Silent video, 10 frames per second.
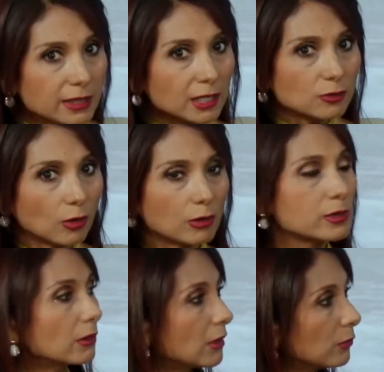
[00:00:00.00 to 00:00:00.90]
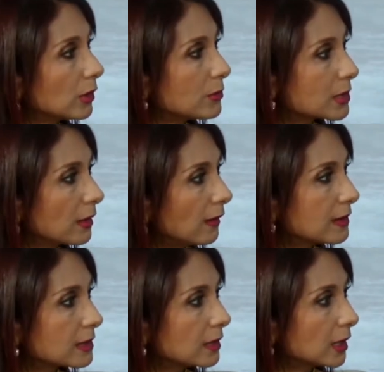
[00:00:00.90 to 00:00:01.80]
technology around
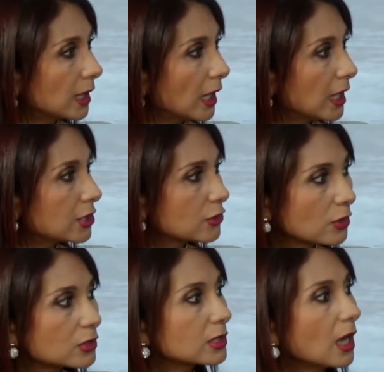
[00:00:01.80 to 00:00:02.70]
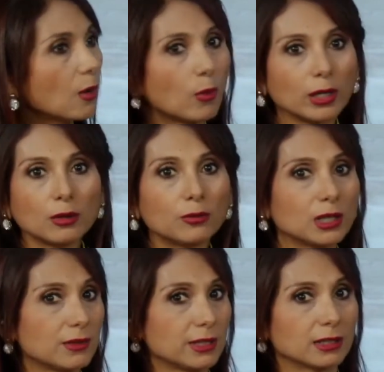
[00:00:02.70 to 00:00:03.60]
themselves, it's just a way of
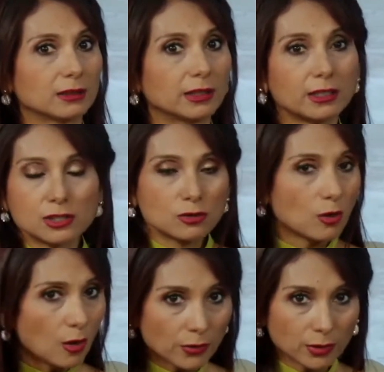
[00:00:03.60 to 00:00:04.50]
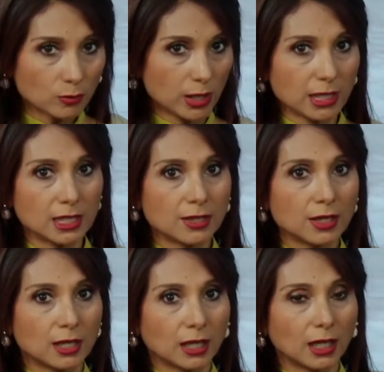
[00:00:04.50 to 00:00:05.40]
living. There's no other way.
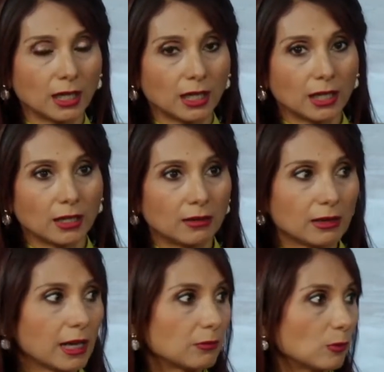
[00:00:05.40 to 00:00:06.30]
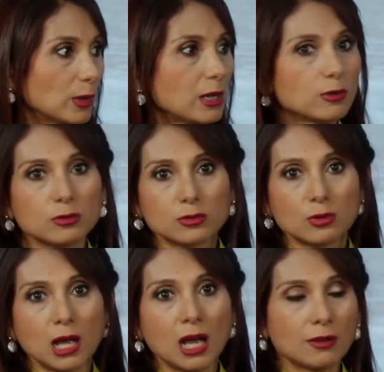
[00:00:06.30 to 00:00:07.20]
Like we used to
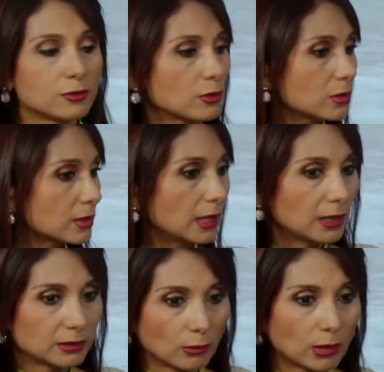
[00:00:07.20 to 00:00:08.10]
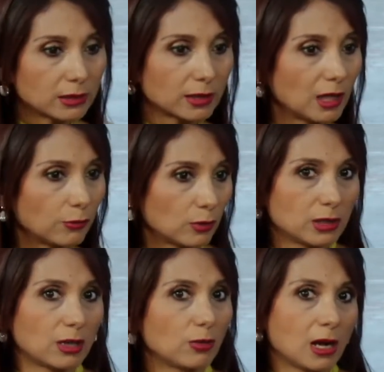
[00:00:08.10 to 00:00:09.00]
have just a regular telephone
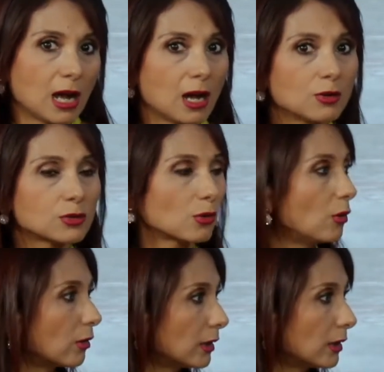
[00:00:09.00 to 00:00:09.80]
in our house or